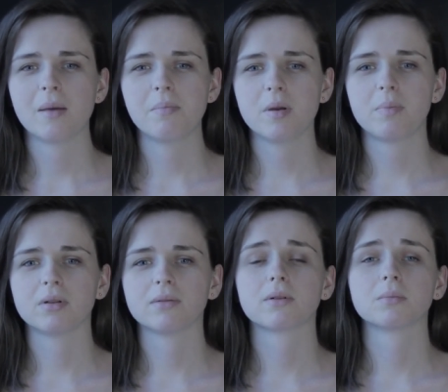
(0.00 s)

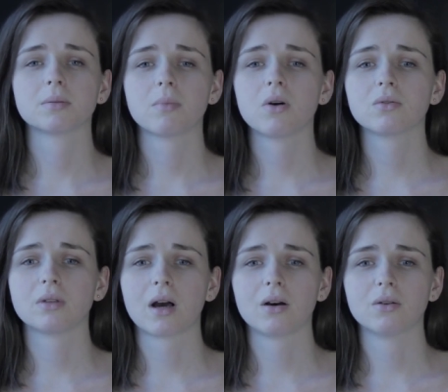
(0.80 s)
people from small
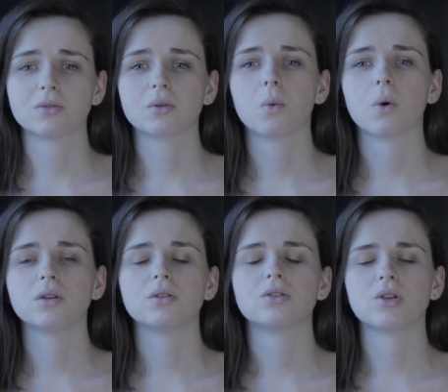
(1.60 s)
towns who
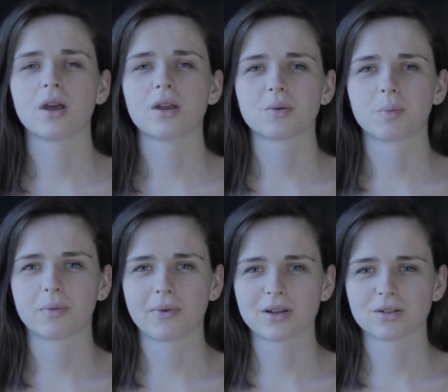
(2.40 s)
want to change
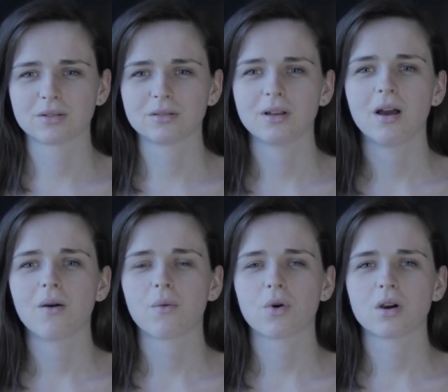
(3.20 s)
profession
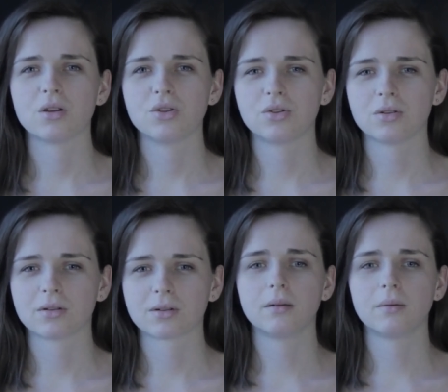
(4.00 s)
for a
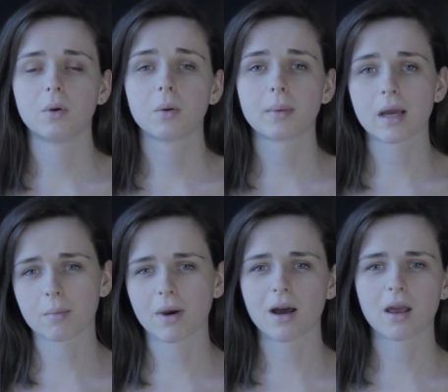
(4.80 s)
jeweler. We will
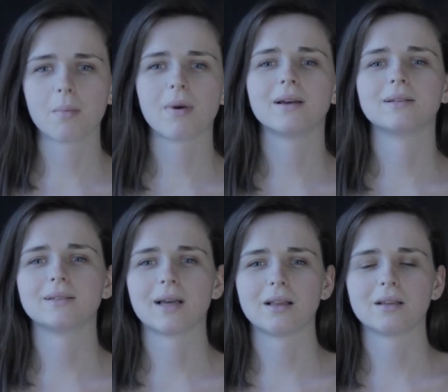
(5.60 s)
make money by
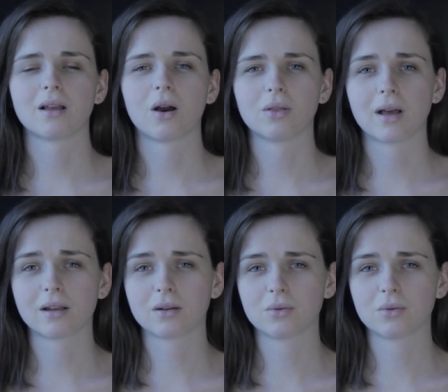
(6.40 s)
selling online